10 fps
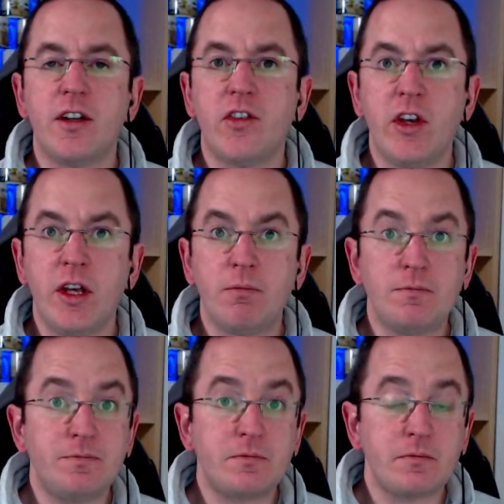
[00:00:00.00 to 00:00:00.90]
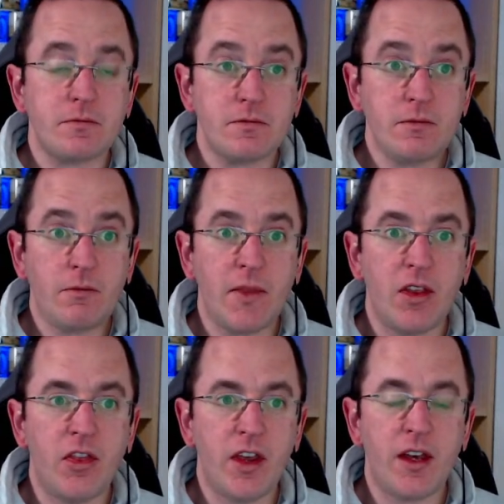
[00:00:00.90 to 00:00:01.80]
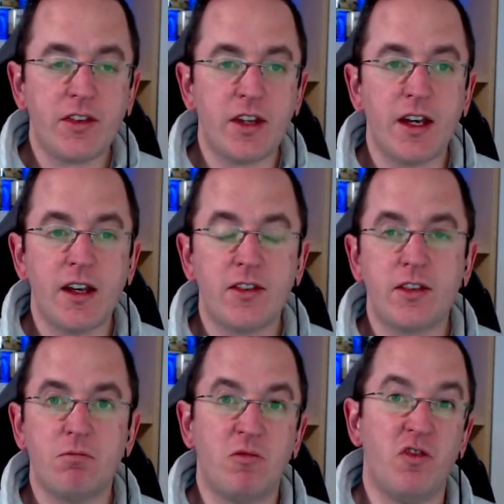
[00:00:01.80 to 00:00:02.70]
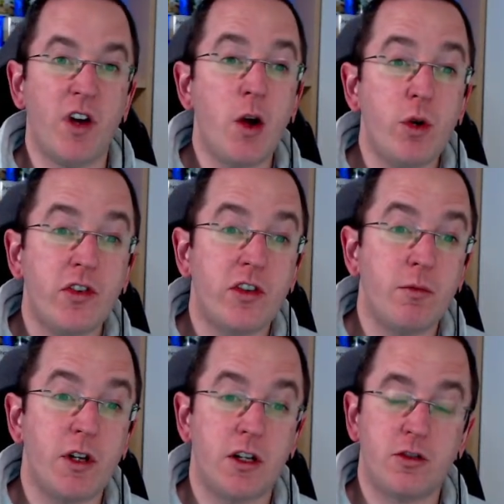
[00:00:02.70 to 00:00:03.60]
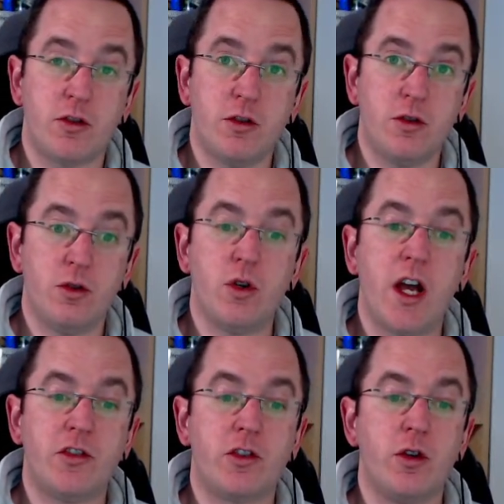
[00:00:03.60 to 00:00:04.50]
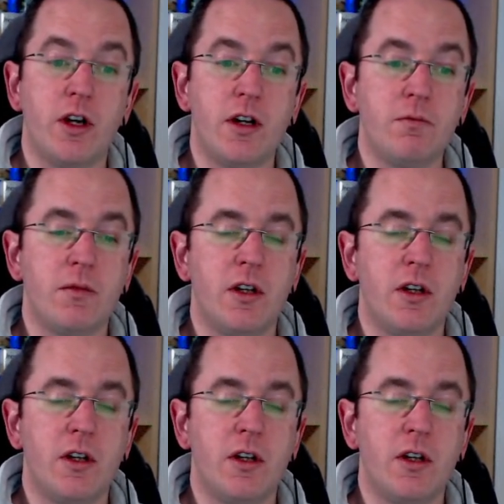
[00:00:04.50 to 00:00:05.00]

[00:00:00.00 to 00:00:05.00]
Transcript: see, this is very similar to SQL,